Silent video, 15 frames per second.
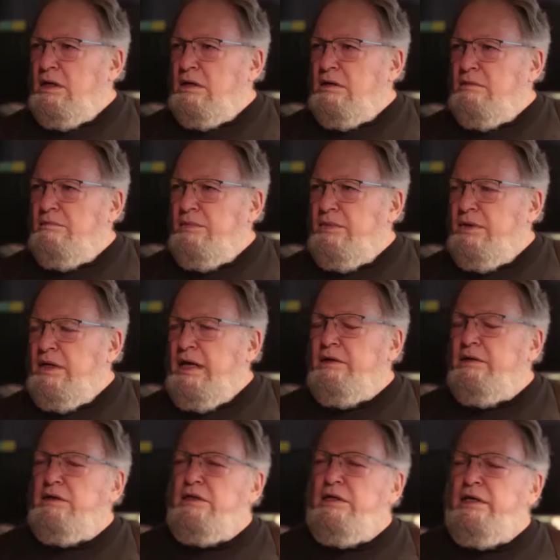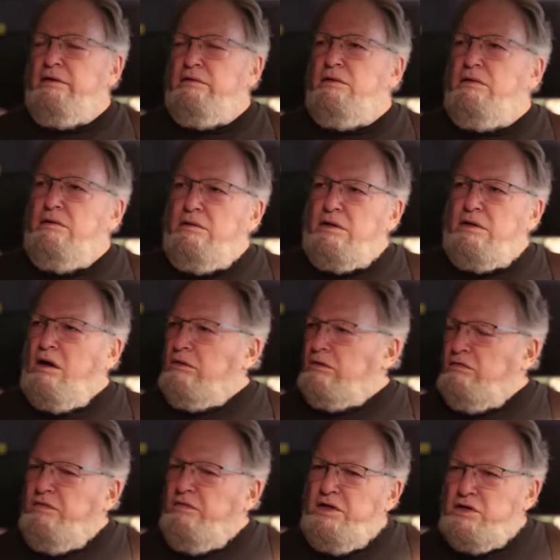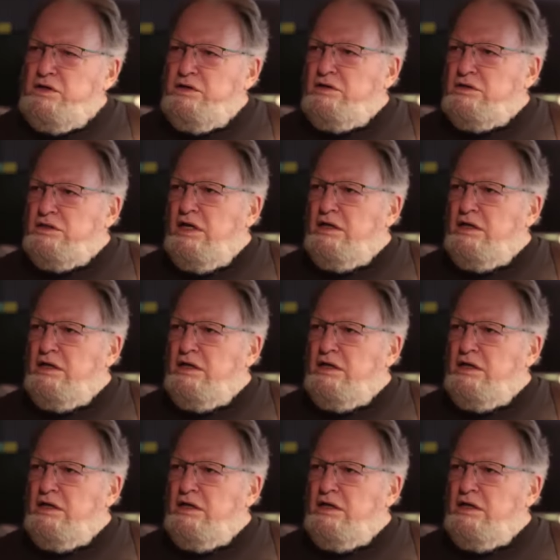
And yet cultivation is